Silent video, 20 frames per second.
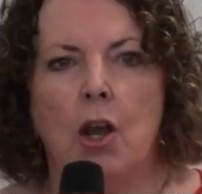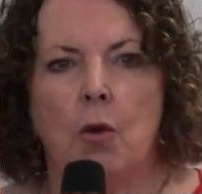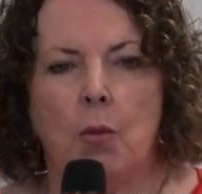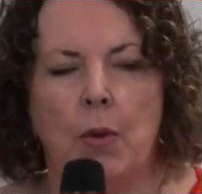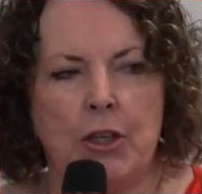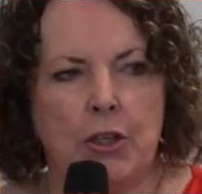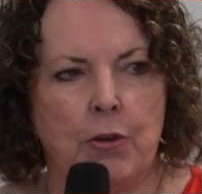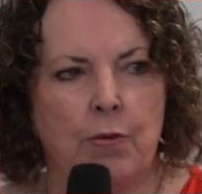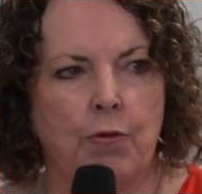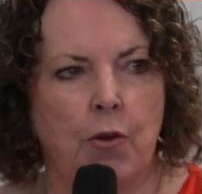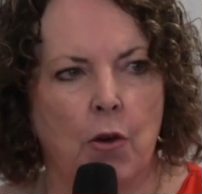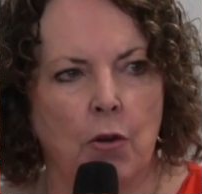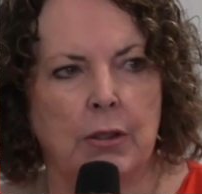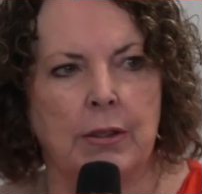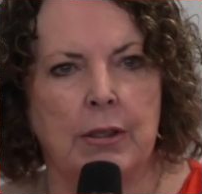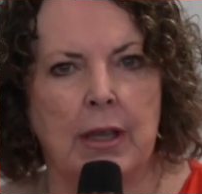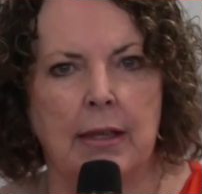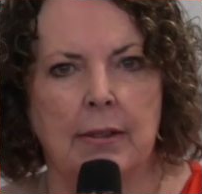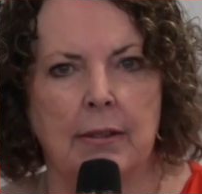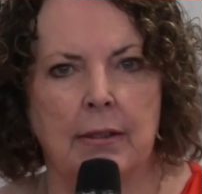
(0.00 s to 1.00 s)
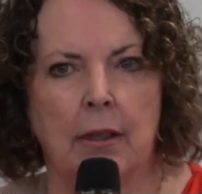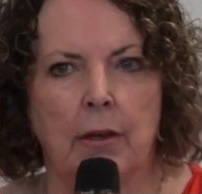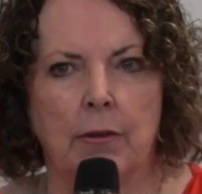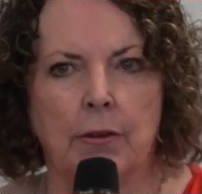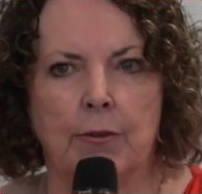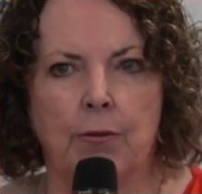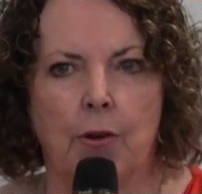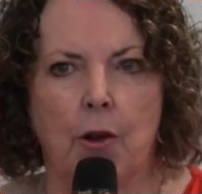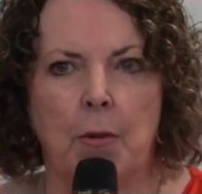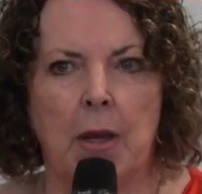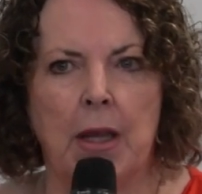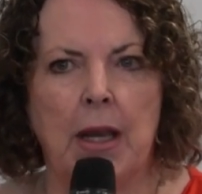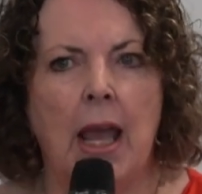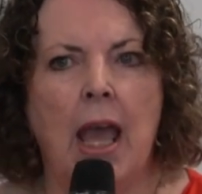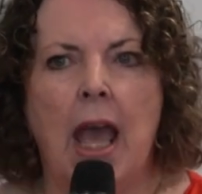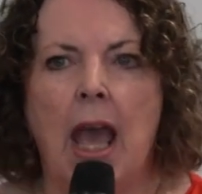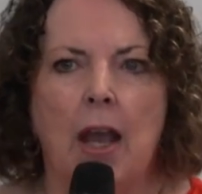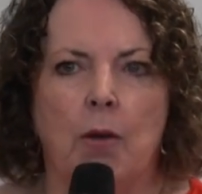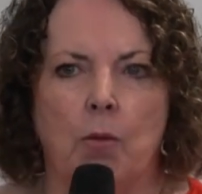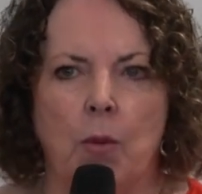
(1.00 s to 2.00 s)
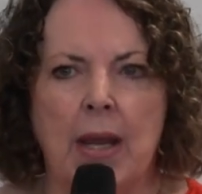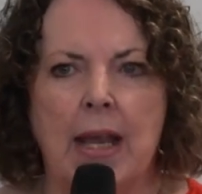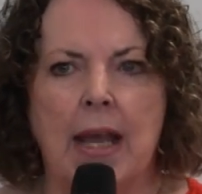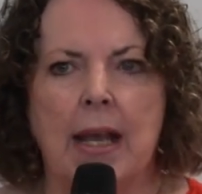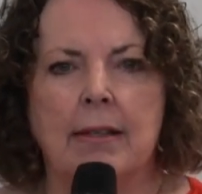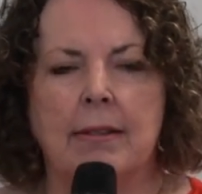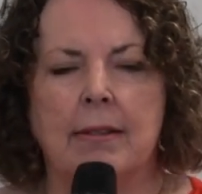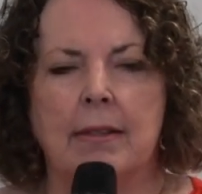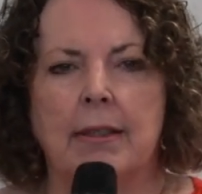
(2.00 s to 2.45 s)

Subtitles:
We divorce ourselves from it, and we ask